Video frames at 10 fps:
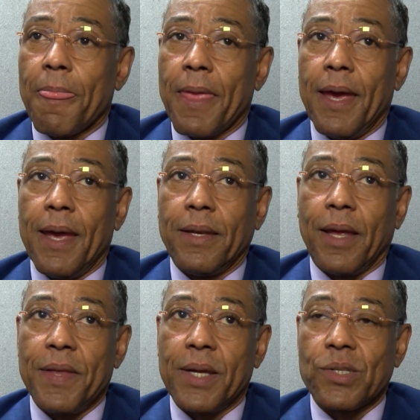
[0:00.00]
and I
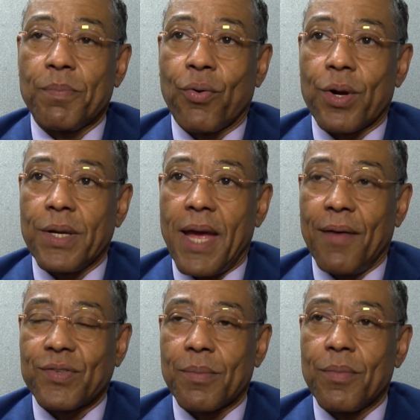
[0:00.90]
think it's important to
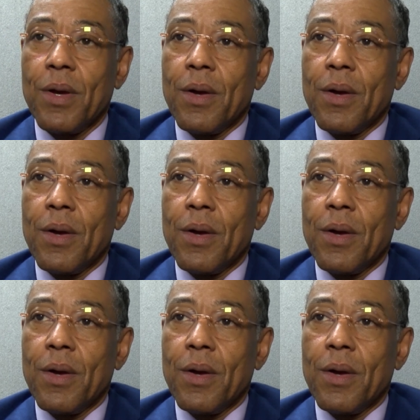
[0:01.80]
have some